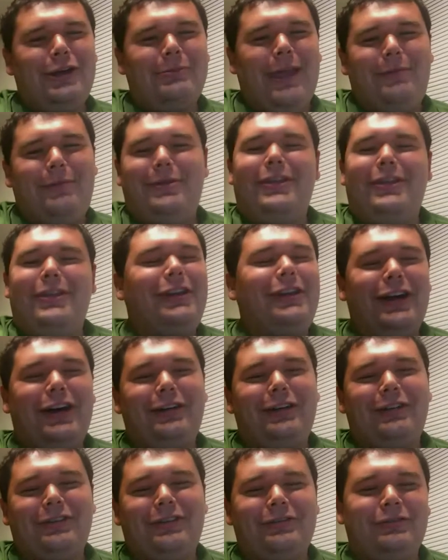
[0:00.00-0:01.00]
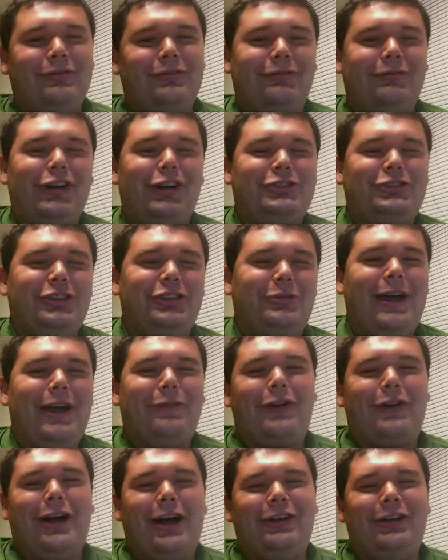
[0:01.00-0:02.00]
maybe rush to the
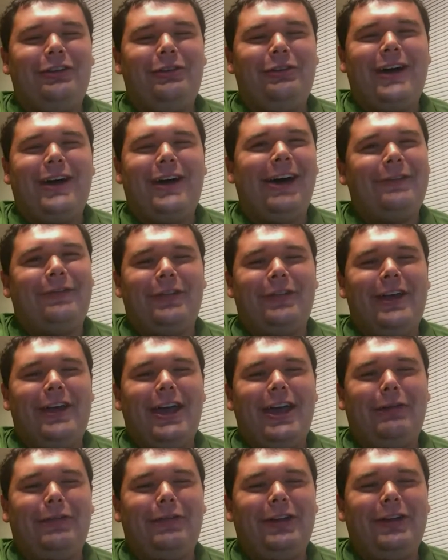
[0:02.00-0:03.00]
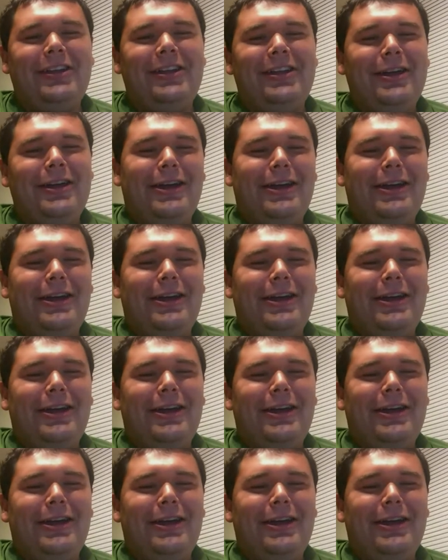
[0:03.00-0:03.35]
waiver wire and do that for the heck of it.